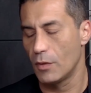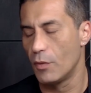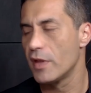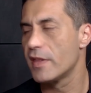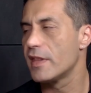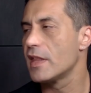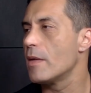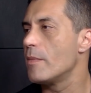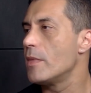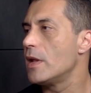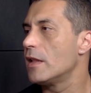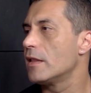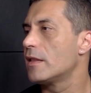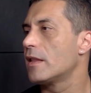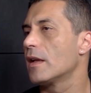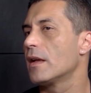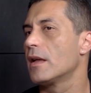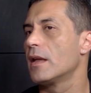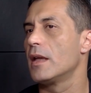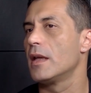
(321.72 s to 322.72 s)
We see a
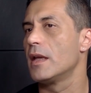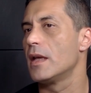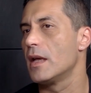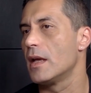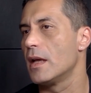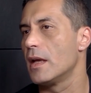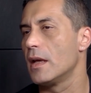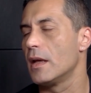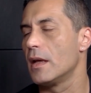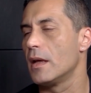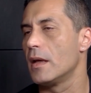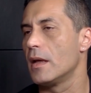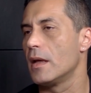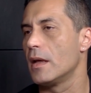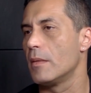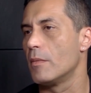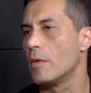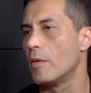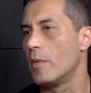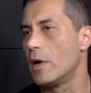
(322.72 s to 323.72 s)
military
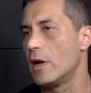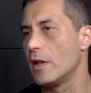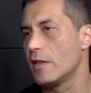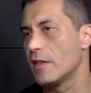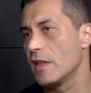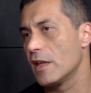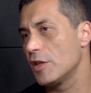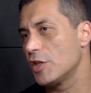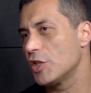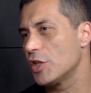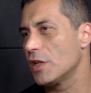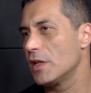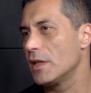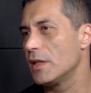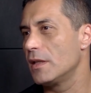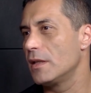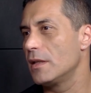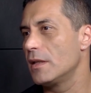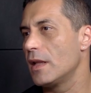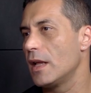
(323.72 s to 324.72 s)

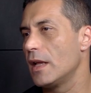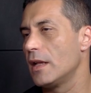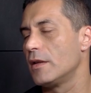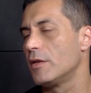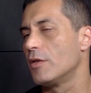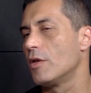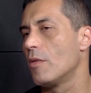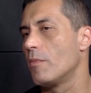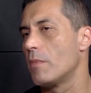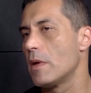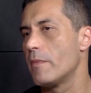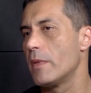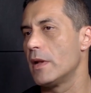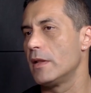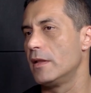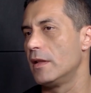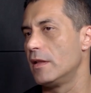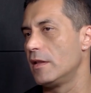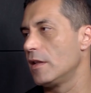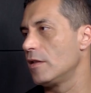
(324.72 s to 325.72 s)
mobilization, and
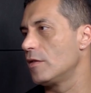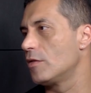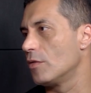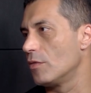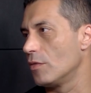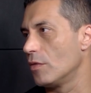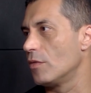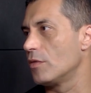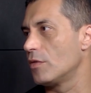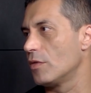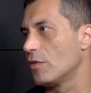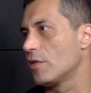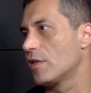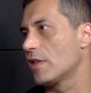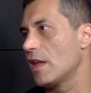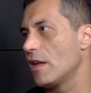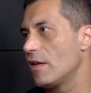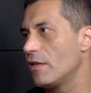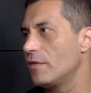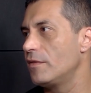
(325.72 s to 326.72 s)
people they need to
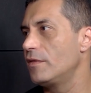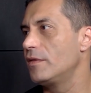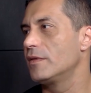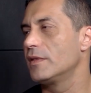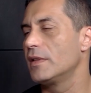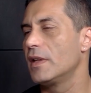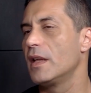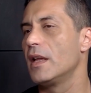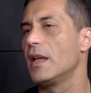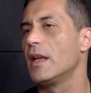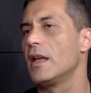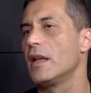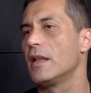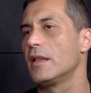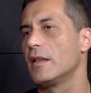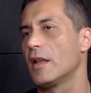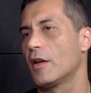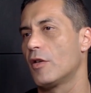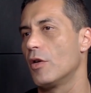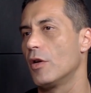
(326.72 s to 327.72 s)
serve,
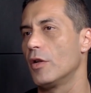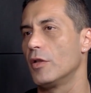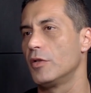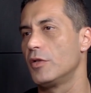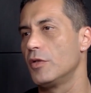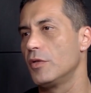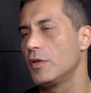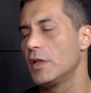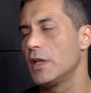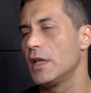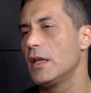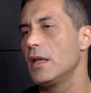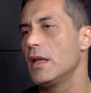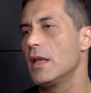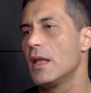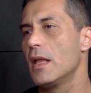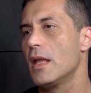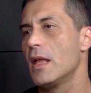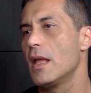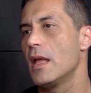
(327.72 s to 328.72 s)
and they call on duty,
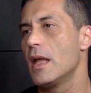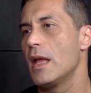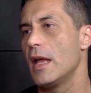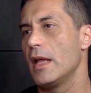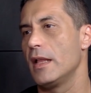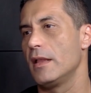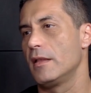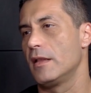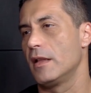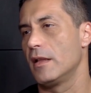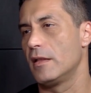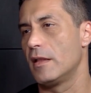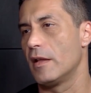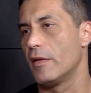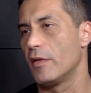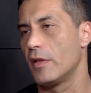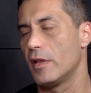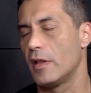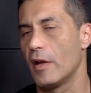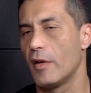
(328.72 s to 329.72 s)
and
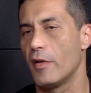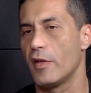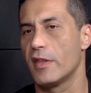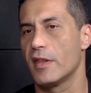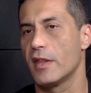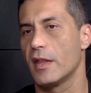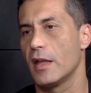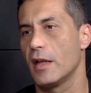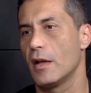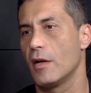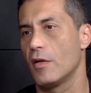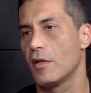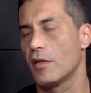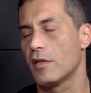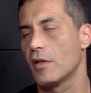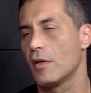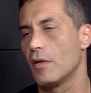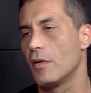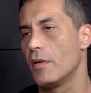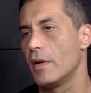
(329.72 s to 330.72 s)
there is
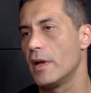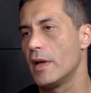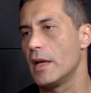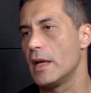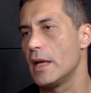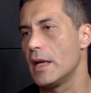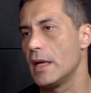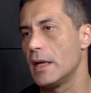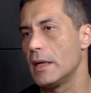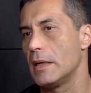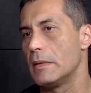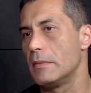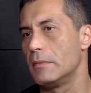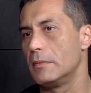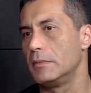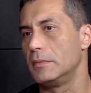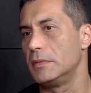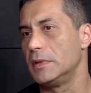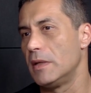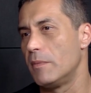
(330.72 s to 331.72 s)
also a
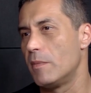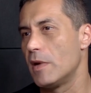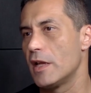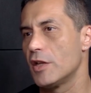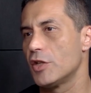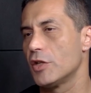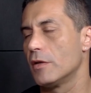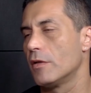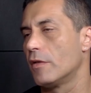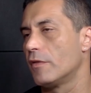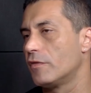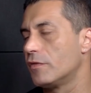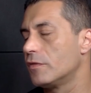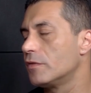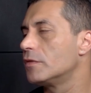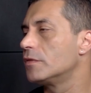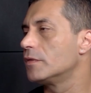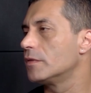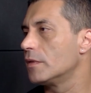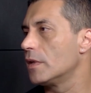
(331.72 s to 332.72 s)
depletion
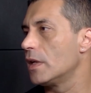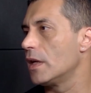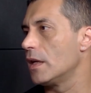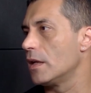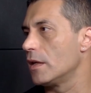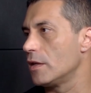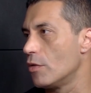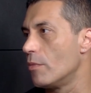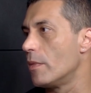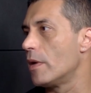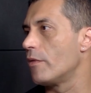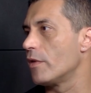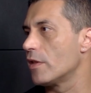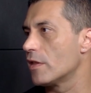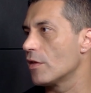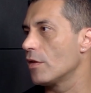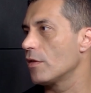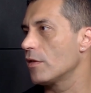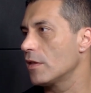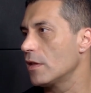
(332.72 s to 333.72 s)
of human
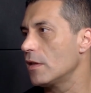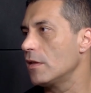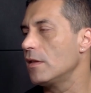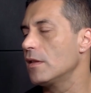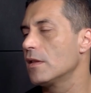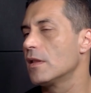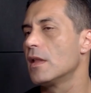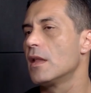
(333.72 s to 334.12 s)
resources,